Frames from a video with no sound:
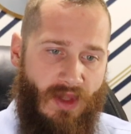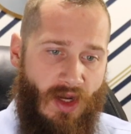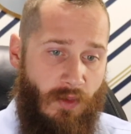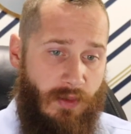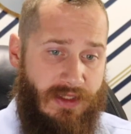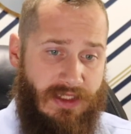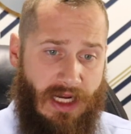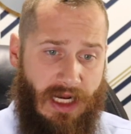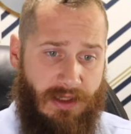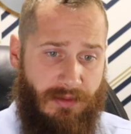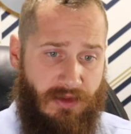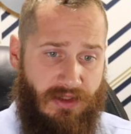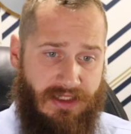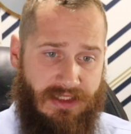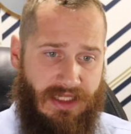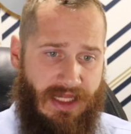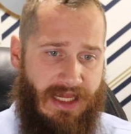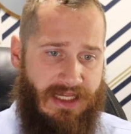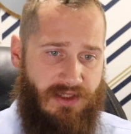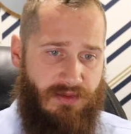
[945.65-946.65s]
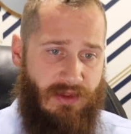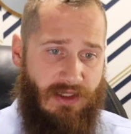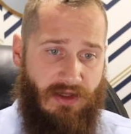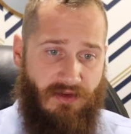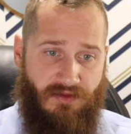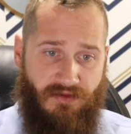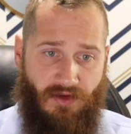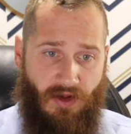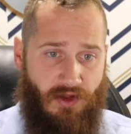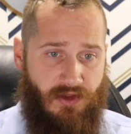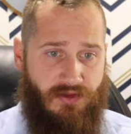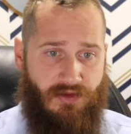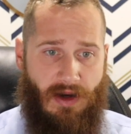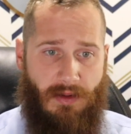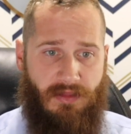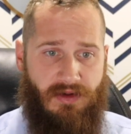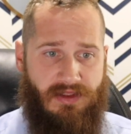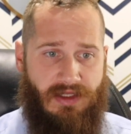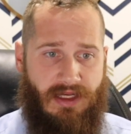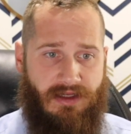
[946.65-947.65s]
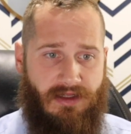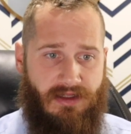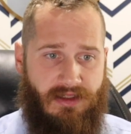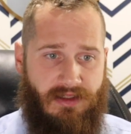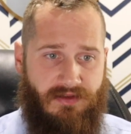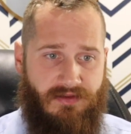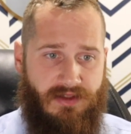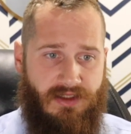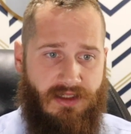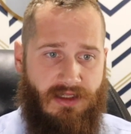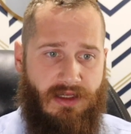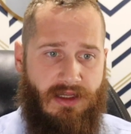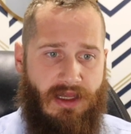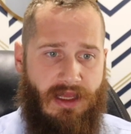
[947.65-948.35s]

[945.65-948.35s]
We talked about this last week false representatives.